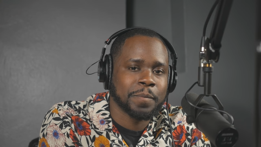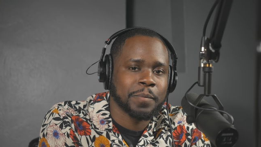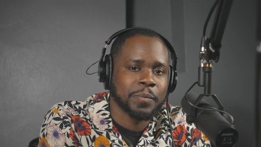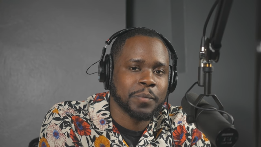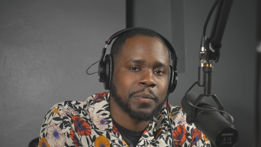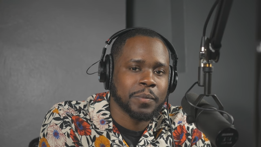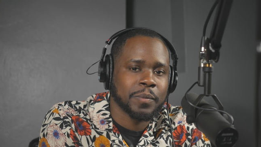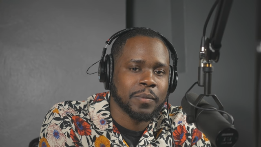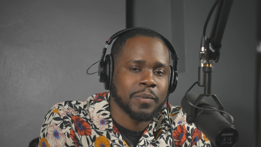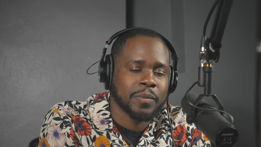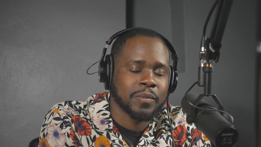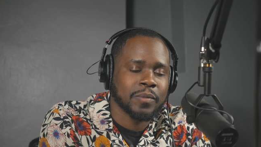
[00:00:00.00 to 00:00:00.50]

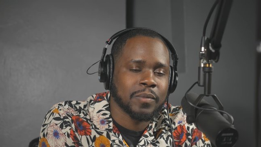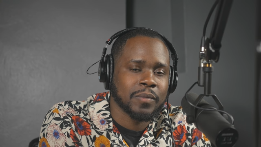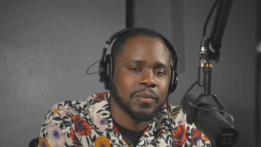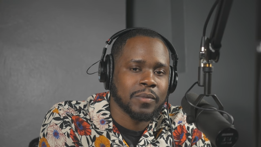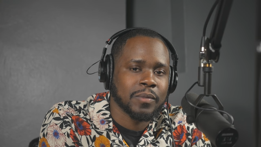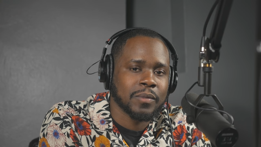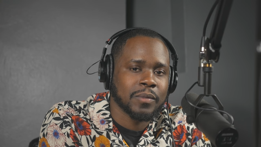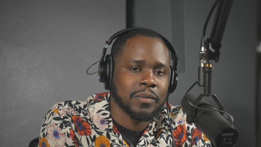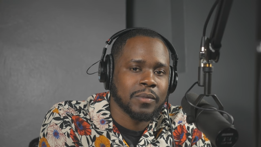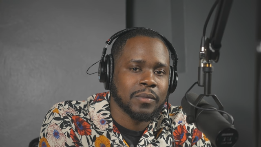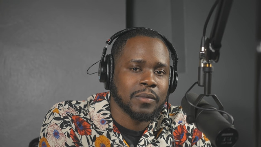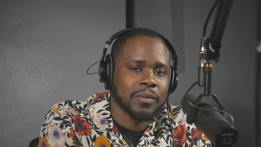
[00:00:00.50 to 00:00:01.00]

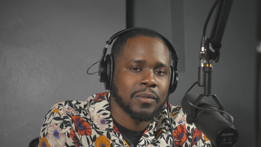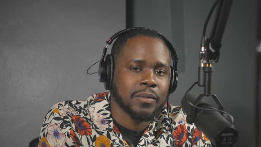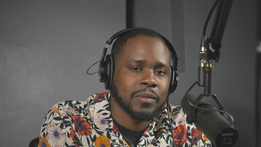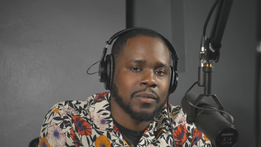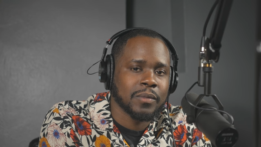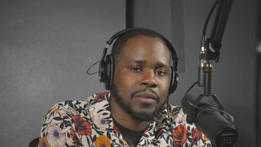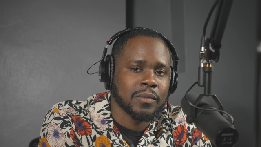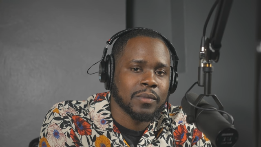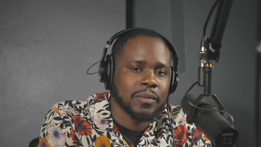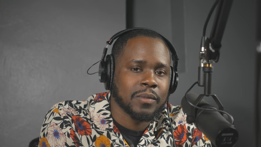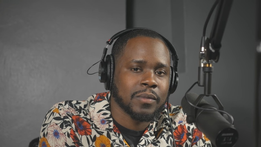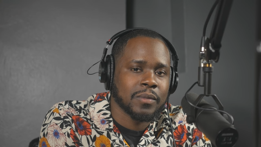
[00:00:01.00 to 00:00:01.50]

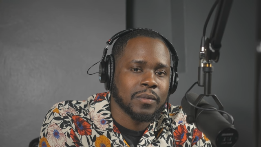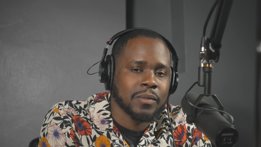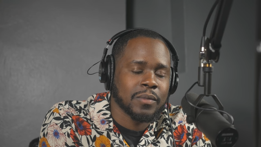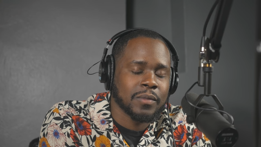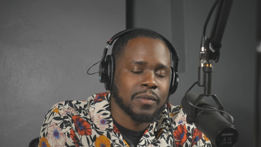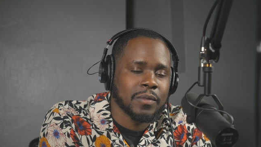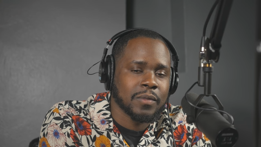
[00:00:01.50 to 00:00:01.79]
Nothing is said.